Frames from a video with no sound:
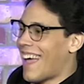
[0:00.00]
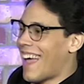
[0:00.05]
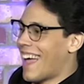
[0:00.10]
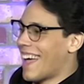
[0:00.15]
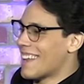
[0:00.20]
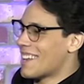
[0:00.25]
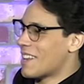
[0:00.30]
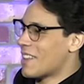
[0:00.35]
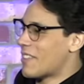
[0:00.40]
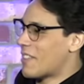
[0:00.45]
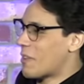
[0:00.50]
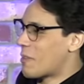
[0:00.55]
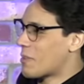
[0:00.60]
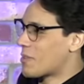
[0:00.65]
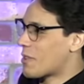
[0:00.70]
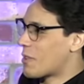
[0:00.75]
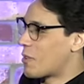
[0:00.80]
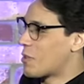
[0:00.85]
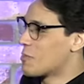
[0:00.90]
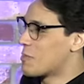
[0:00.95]
and there
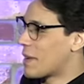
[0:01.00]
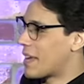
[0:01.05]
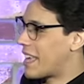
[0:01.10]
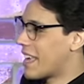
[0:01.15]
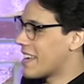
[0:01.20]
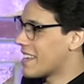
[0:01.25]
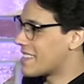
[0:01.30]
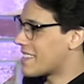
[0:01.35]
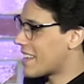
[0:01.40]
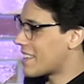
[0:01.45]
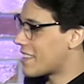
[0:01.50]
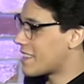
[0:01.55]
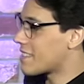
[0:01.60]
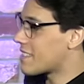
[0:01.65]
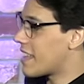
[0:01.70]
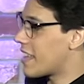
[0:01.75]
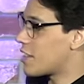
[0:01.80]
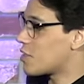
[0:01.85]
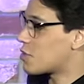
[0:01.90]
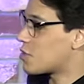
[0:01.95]
was a group of kids at
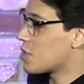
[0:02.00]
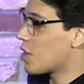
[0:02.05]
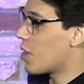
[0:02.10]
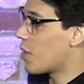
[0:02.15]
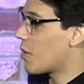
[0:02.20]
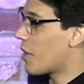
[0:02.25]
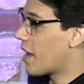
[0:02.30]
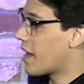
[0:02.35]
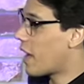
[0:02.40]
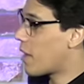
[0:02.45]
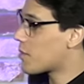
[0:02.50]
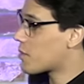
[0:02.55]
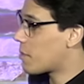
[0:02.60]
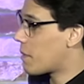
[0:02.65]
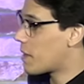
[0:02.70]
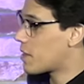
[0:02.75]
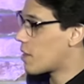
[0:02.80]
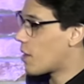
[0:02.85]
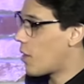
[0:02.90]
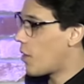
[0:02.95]
this late show and I was
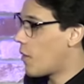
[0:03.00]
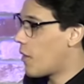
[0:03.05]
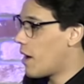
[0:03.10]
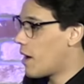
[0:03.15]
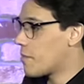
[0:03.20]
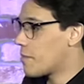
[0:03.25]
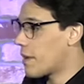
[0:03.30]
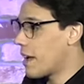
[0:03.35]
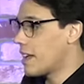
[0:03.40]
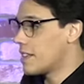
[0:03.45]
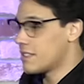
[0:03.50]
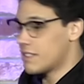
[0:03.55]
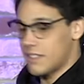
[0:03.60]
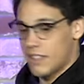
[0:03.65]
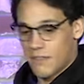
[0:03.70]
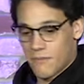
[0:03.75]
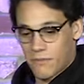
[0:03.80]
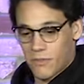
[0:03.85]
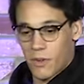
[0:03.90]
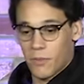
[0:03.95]
about to go up from and
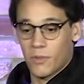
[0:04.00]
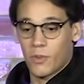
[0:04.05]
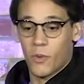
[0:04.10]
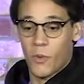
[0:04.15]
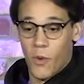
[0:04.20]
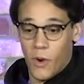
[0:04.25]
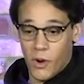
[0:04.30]
New from New